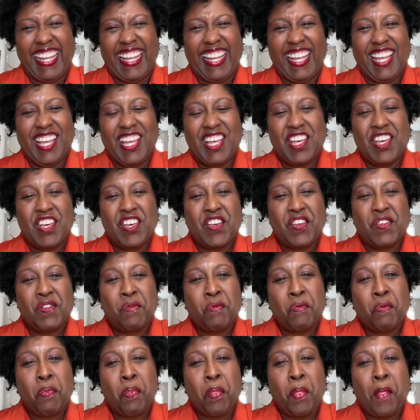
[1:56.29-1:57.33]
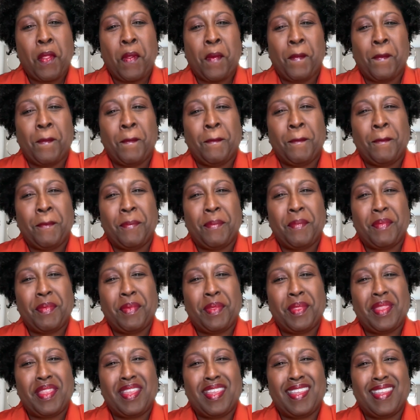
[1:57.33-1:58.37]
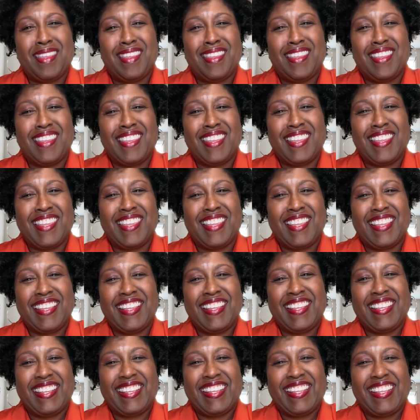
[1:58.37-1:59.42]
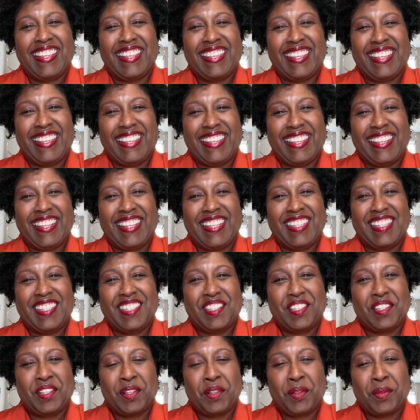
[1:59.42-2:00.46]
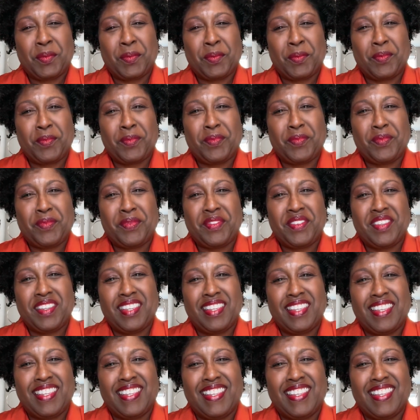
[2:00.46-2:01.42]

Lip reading: The person shown says nothing.